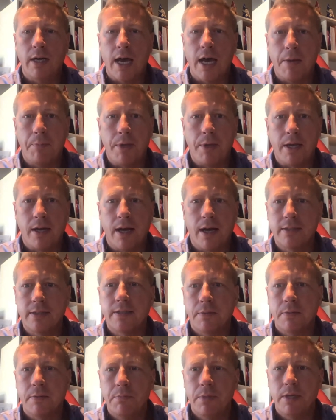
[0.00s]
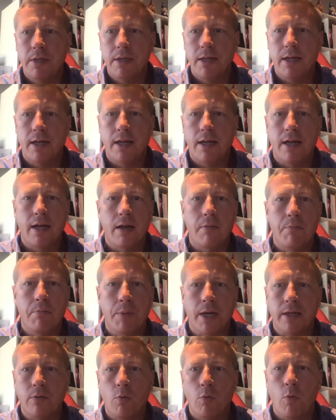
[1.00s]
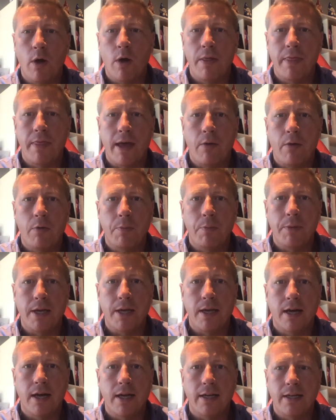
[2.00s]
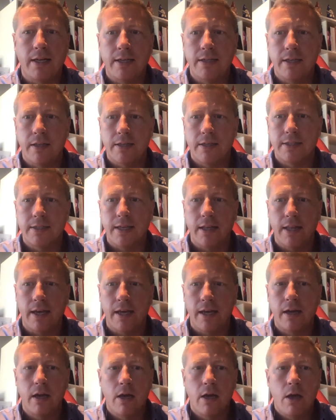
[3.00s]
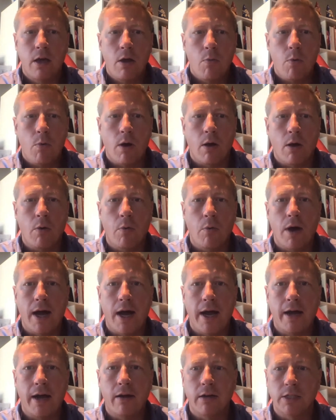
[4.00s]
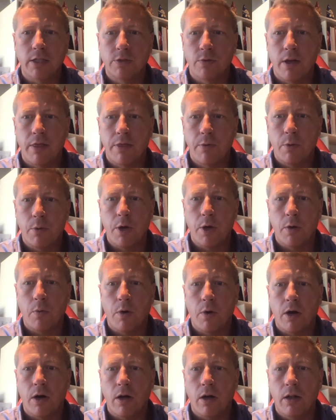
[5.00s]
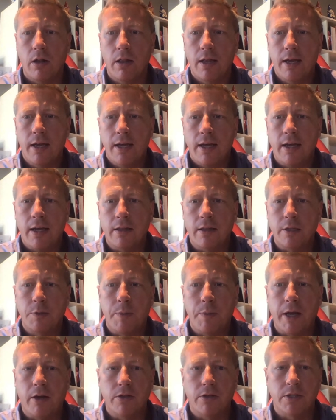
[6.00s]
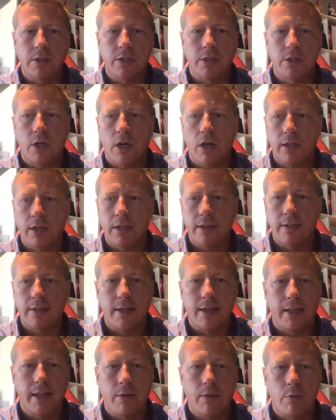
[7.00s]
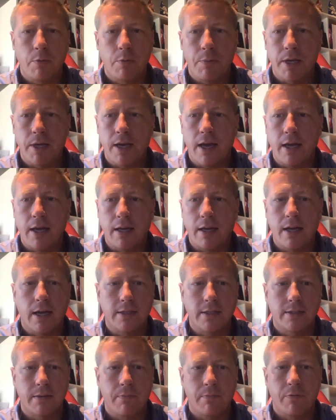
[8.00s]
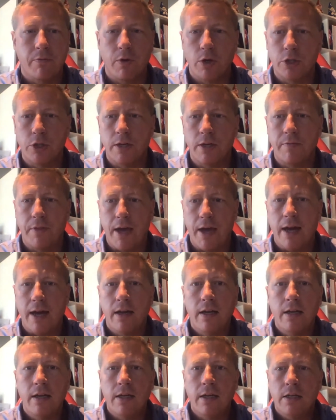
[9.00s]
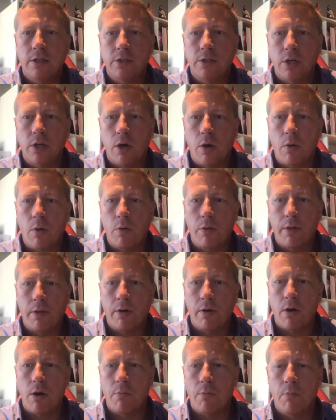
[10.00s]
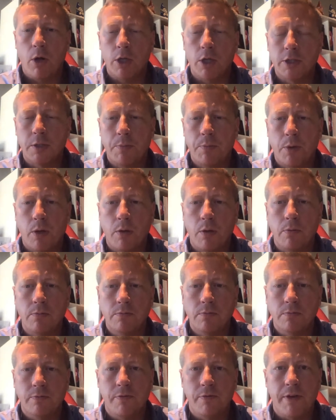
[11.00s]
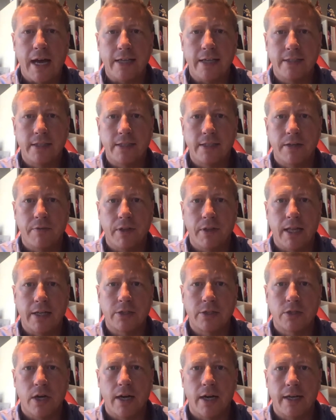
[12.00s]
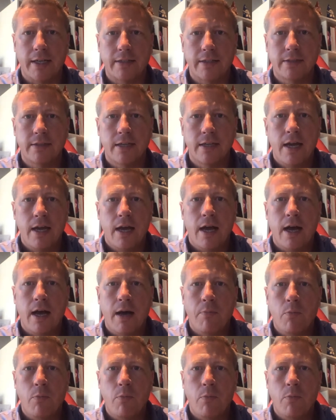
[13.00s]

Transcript: would not be custom, but one that would be cut into the ceiling where a wire is run through your wall and the speaker's installed in the ceiling would be a custom version of that. So there are multiple facets of electronics.